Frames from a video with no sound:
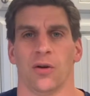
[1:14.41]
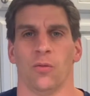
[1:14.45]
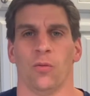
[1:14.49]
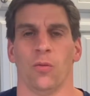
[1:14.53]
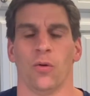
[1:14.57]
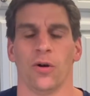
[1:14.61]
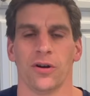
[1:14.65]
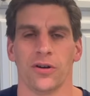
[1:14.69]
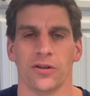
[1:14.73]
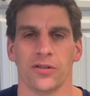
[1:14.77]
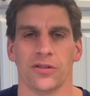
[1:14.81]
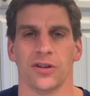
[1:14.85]

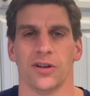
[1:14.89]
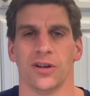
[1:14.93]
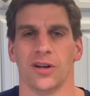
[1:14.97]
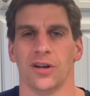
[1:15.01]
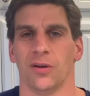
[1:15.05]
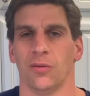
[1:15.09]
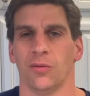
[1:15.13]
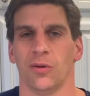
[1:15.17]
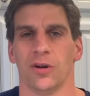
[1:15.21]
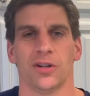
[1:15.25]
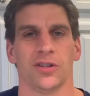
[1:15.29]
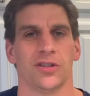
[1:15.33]
What
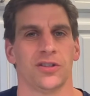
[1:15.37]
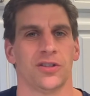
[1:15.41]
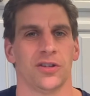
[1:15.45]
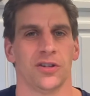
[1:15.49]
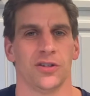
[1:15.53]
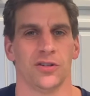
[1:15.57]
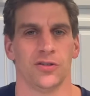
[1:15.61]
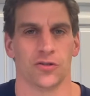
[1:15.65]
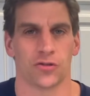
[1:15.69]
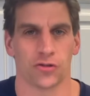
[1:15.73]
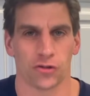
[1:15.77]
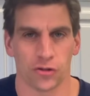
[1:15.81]
is the
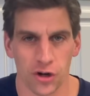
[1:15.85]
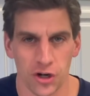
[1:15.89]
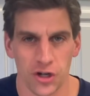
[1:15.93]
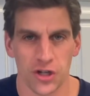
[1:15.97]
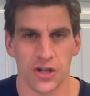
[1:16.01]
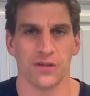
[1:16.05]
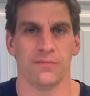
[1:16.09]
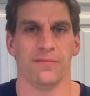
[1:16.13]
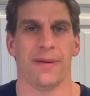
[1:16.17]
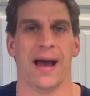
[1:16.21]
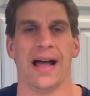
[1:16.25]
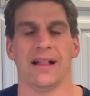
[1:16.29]

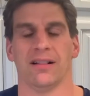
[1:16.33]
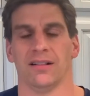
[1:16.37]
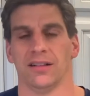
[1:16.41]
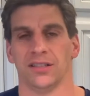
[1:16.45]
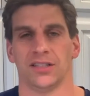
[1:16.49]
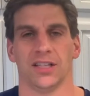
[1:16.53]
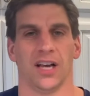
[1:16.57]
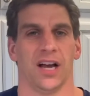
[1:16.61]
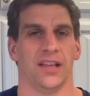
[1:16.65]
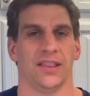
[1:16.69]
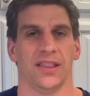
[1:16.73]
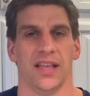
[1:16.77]
nutrition
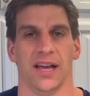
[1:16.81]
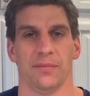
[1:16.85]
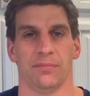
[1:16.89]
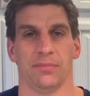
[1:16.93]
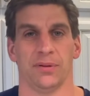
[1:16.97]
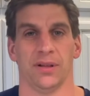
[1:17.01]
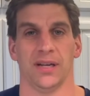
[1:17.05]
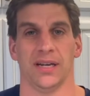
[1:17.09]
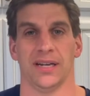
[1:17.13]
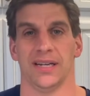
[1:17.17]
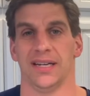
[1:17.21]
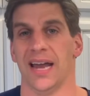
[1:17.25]
balance on that
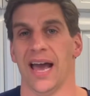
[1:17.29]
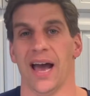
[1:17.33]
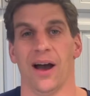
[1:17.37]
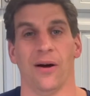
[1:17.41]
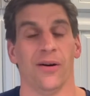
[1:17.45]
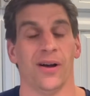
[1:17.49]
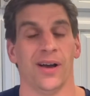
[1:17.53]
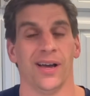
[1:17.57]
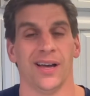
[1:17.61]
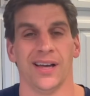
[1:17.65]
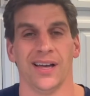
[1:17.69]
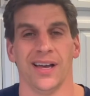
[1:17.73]
plate?
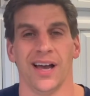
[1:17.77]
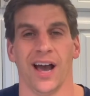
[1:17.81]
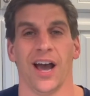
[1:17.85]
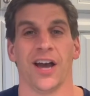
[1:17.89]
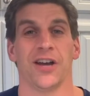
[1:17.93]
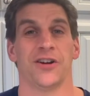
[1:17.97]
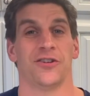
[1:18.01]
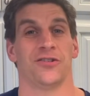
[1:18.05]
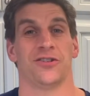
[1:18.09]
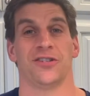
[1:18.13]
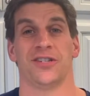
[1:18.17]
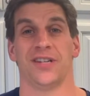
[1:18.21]
Now, I
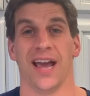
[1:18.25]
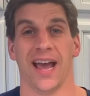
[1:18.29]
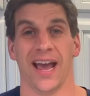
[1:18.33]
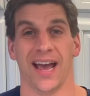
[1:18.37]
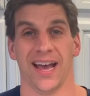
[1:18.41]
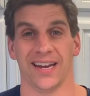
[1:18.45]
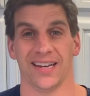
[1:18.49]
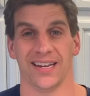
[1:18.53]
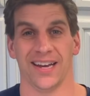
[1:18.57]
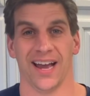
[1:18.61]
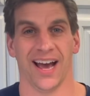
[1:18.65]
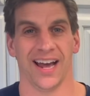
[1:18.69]

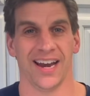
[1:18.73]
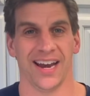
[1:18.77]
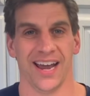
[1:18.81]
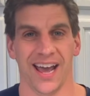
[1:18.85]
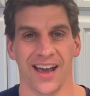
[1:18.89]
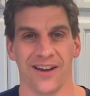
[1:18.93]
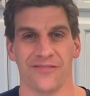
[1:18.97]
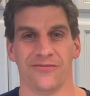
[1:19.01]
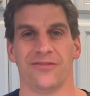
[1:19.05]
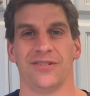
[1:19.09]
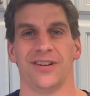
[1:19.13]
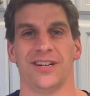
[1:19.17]
understand not
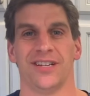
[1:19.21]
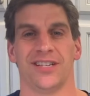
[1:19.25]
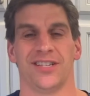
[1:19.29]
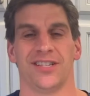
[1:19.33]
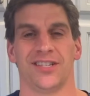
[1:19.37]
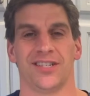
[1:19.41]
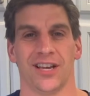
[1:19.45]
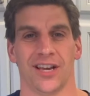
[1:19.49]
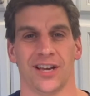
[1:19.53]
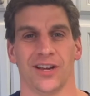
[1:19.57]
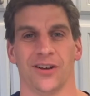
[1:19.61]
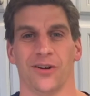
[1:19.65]
every
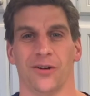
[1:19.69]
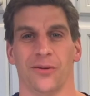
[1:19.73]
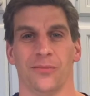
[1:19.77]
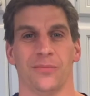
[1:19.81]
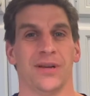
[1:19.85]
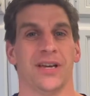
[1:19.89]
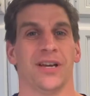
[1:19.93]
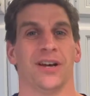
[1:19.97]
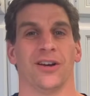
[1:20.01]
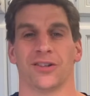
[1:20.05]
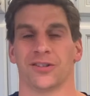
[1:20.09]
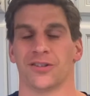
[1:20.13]
single
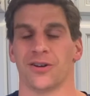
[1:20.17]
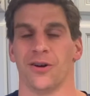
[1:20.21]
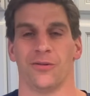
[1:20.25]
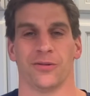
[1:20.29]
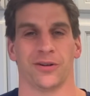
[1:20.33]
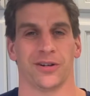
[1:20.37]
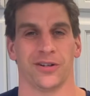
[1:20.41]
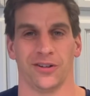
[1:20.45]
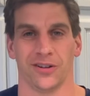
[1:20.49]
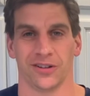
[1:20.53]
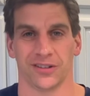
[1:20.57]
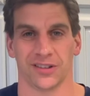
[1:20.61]
meal is
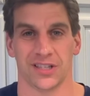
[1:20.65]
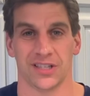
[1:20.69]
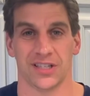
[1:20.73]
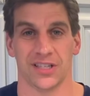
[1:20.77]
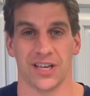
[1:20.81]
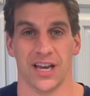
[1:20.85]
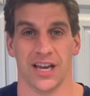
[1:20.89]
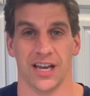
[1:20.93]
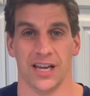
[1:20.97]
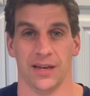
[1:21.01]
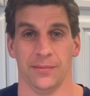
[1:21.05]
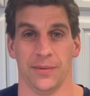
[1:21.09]
going to look the
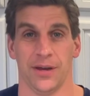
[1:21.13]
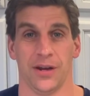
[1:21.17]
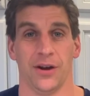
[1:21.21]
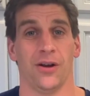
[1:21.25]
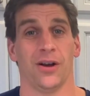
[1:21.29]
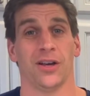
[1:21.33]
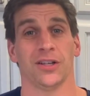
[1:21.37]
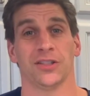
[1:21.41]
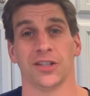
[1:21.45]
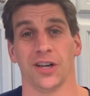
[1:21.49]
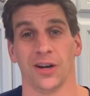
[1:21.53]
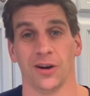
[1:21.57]
same. And
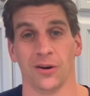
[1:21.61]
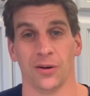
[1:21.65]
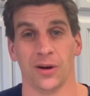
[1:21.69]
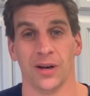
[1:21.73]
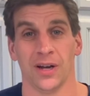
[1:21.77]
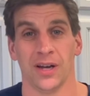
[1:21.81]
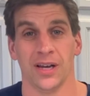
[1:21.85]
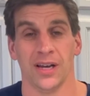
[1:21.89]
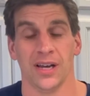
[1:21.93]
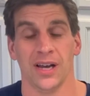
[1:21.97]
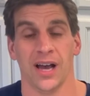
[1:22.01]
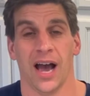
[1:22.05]
also,
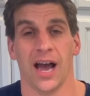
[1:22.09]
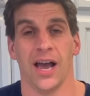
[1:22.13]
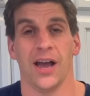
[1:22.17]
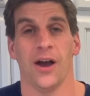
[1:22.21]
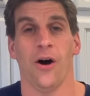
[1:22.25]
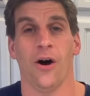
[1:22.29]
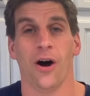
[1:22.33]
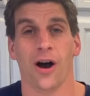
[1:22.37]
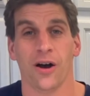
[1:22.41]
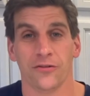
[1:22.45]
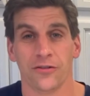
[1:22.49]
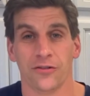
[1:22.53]
I
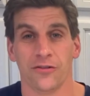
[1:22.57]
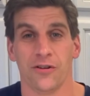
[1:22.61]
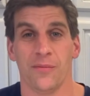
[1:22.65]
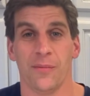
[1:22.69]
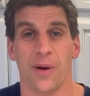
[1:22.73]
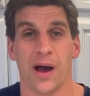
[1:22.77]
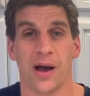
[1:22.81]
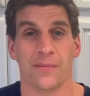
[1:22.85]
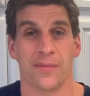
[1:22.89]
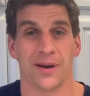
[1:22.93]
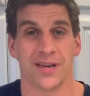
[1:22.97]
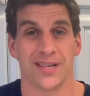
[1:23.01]
often
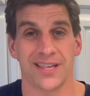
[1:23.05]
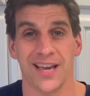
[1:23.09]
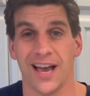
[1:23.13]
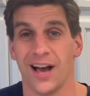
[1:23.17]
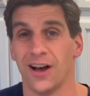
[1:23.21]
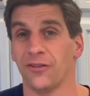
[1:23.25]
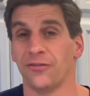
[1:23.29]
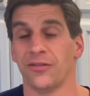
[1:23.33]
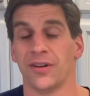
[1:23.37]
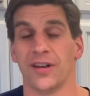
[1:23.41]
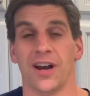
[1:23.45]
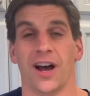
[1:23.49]
remind
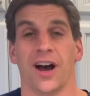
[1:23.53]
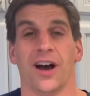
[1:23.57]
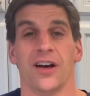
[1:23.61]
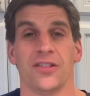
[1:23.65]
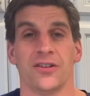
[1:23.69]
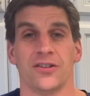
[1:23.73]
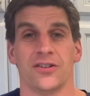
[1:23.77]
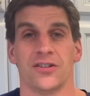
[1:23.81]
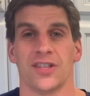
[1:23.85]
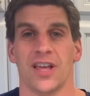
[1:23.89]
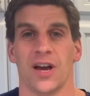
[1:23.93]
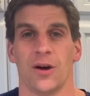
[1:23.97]
myself and
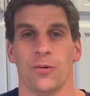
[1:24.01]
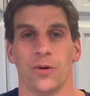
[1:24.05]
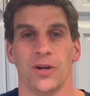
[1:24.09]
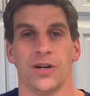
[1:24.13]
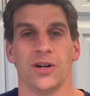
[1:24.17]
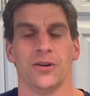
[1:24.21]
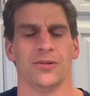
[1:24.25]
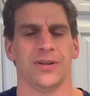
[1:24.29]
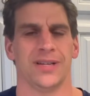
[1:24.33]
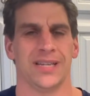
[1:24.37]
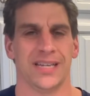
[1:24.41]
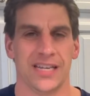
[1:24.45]
others that we
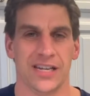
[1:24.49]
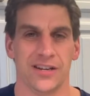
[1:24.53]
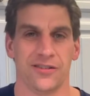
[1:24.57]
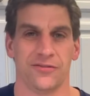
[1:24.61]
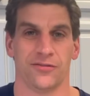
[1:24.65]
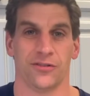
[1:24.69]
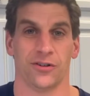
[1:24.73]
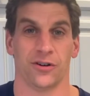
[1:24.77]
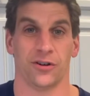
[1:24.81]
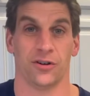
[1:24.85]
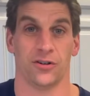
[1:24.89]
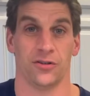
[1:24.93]
don't
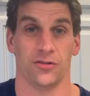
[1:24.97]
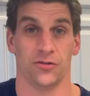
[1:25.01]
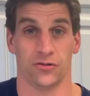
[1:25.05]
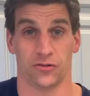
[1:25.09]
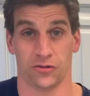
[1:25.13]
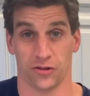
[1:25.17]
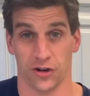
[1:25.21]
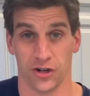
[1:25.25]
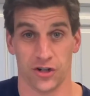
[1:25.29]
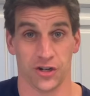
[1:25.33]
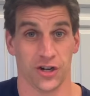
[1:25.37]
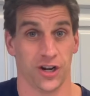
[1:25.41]
eat for
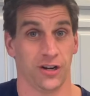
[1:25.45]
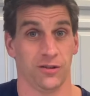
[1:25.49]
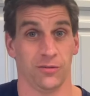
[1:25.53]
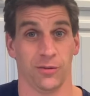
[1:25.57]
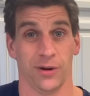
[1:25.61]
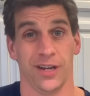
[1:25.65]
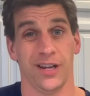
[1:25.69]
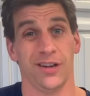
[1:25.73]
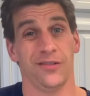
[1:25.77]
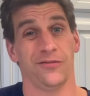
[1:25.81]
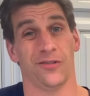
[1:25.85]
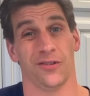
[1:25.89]
nutrition,
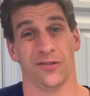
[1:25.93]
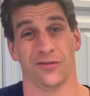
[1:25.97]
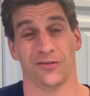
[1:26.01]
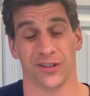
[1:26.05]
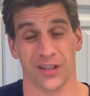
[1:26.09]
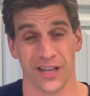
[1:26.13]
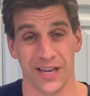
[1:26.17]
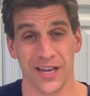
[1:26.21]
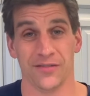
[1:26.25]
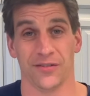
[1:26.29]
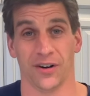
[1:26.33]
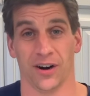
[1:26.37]
we eat for
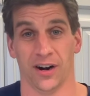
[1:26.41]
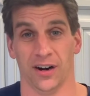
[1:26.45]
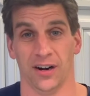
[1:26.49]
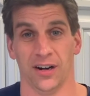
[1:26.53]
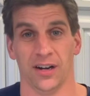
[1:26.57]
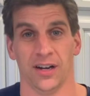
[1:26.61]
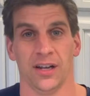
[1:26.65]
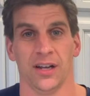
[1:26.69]
flavor.